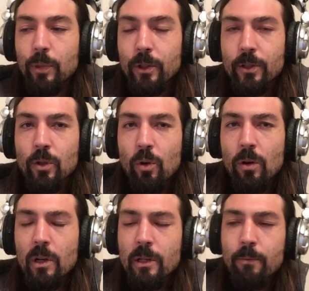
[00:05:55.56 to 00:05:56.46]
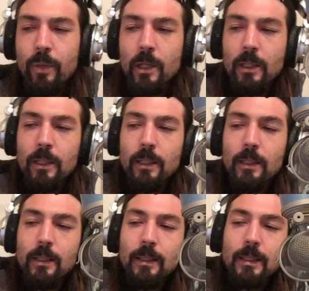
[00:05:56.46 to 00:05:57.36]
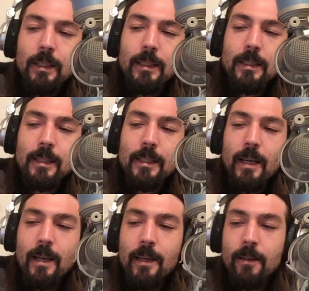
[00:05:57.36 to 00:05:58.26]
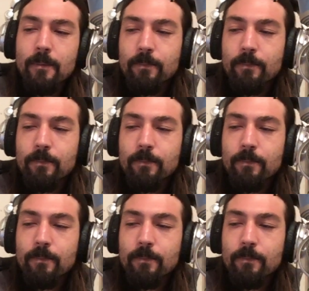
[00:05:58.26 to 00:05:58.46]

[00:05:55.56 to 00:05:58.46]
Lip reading: score on it. But let's say